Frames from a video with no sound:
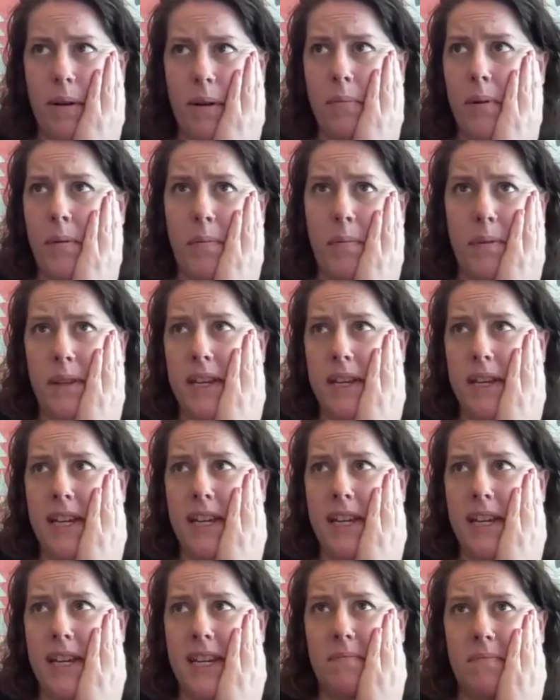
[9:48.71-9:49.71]

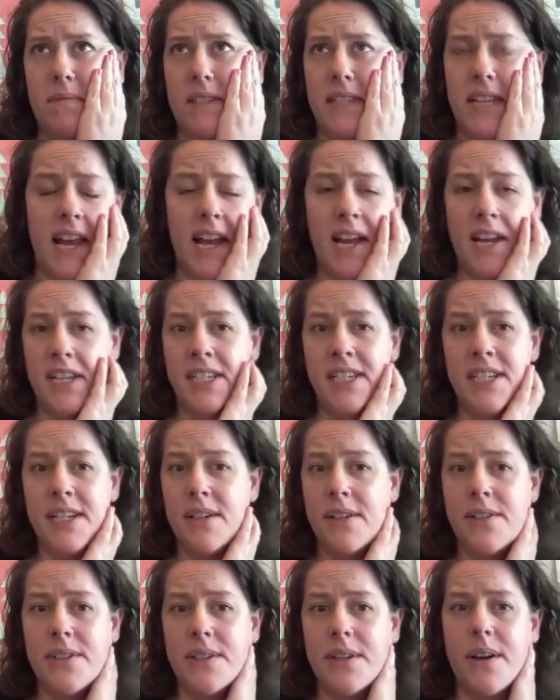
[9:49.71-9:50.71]
probably 10
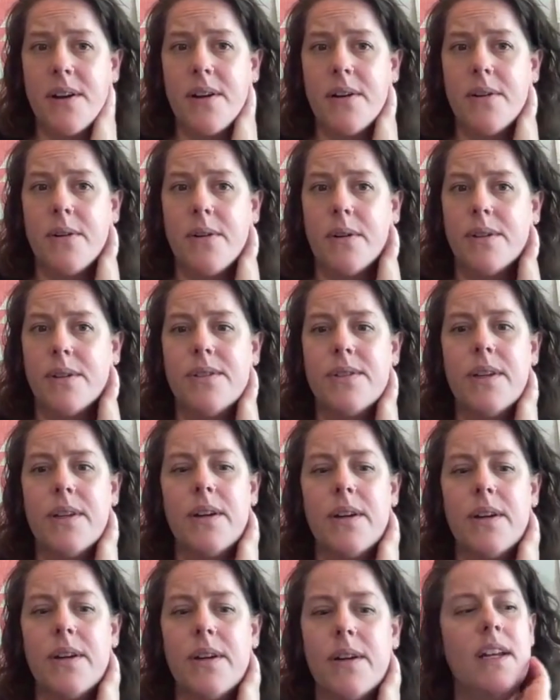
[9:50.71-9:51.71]
years ago or
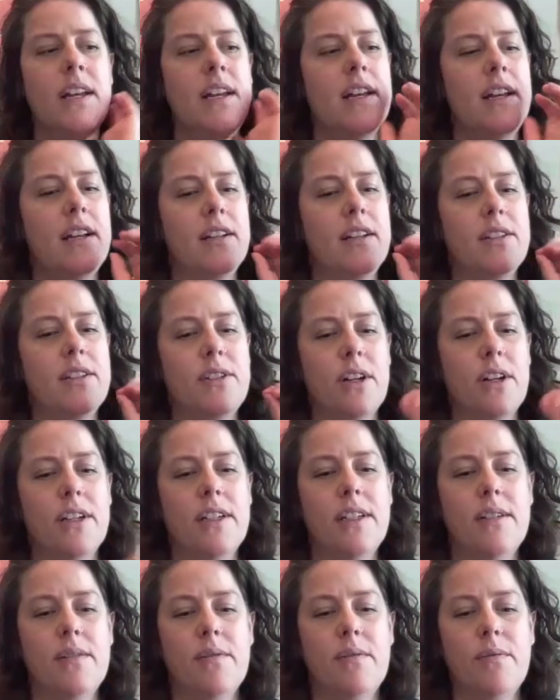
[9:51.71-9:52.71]
so,
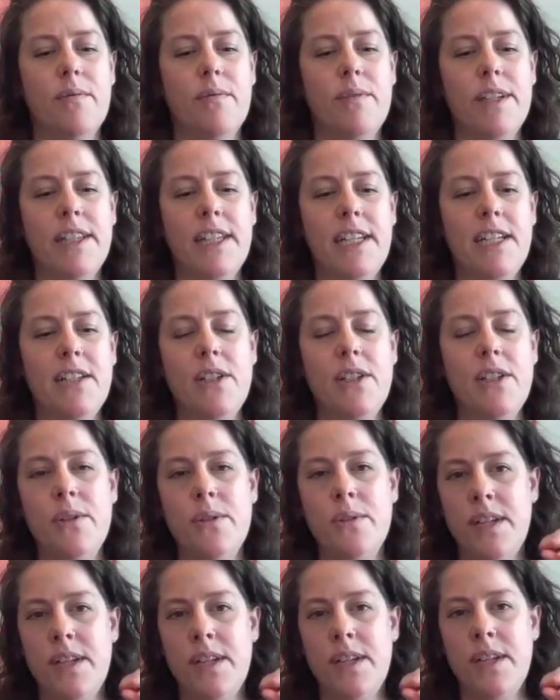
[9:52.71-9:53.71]
started really
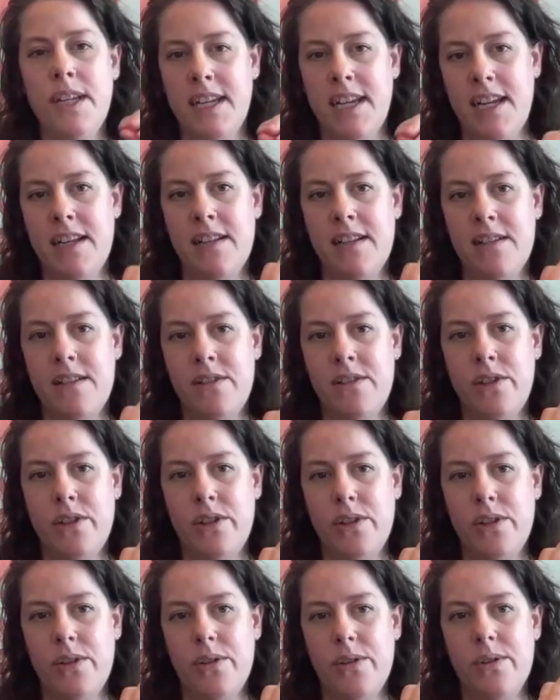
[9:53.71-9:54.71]
tuning
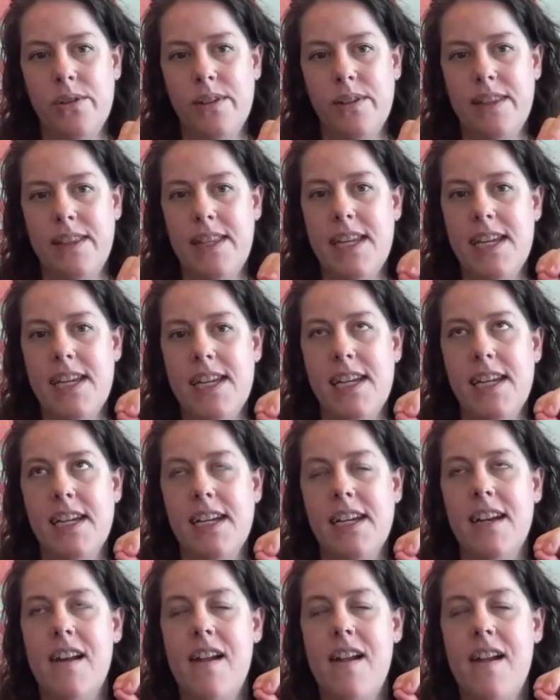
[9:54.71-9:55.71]
into
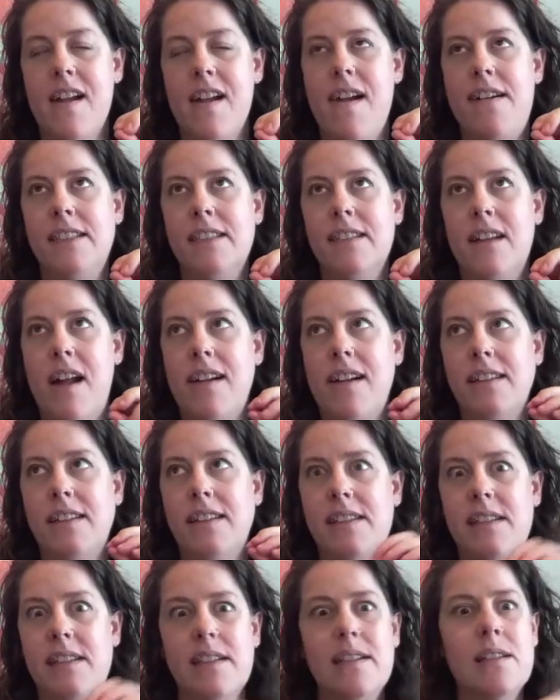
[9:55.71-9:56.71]
the
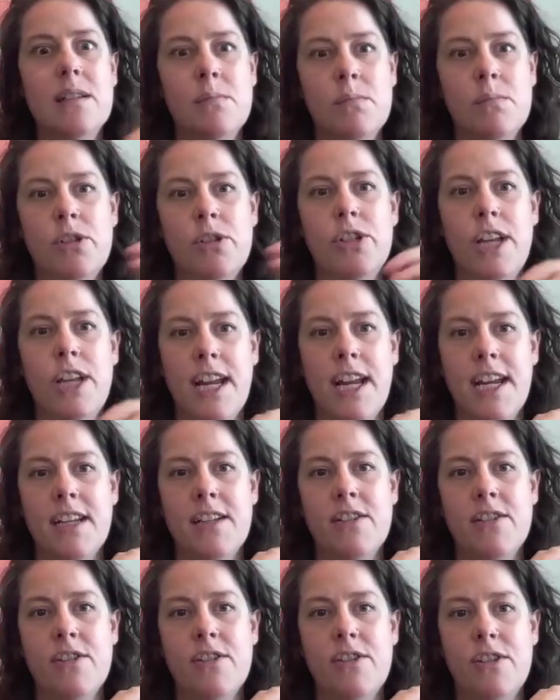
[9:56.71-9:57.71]
systems
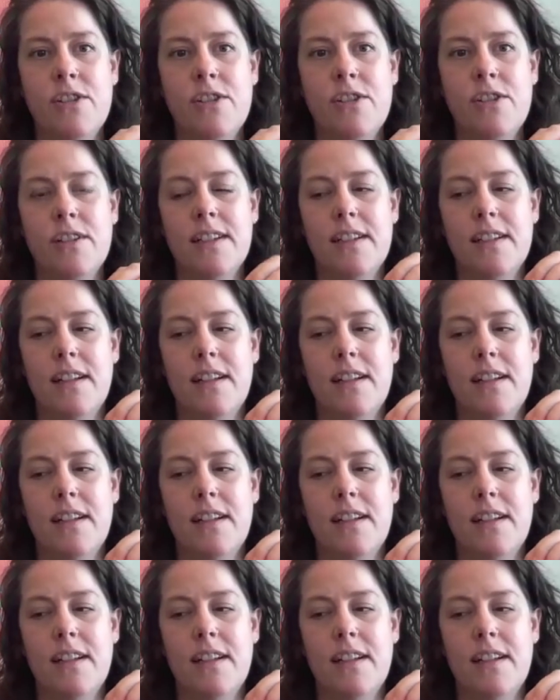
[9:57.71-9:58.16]
change